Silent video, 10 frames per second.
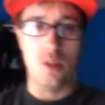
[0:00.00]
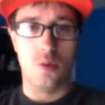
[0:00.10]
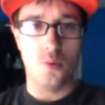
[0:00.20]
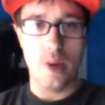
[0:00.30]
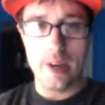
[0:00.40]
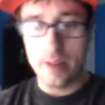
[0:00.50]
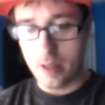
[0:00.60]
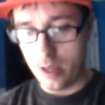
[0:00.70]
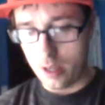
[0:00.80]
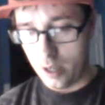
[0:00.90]

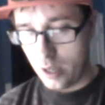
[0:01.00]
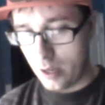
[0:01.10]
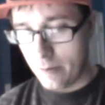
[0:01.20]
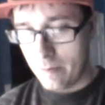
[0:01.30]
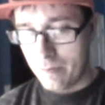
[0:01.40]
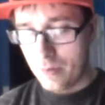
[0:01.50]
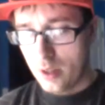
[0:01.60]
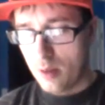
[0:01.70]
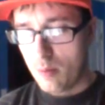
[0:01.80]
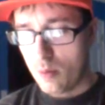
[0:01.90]
Crazy indeed.
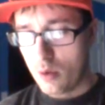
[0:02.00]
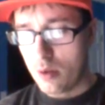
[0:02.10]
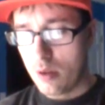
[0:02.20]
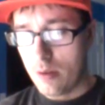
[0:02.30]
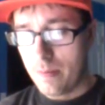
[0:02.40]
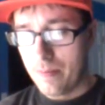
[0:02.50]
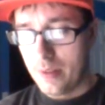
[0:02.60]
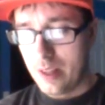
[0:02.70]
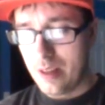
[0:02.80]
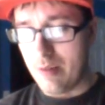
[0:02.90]
More
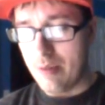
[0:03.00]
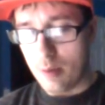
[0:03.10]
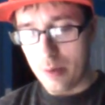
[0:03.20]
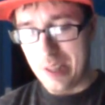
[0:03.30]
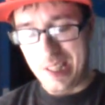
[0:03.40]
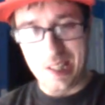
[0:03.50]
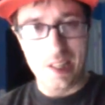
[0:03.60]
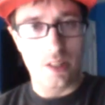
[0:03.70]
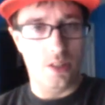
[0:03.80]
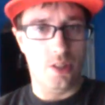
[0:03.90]
than 40
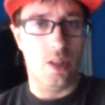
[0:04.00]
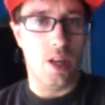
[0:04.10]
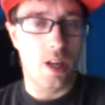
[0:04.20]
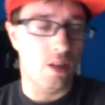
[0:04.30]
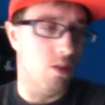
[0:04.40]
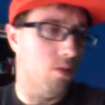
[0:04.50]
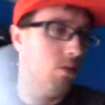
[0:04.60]
shot in Chicago.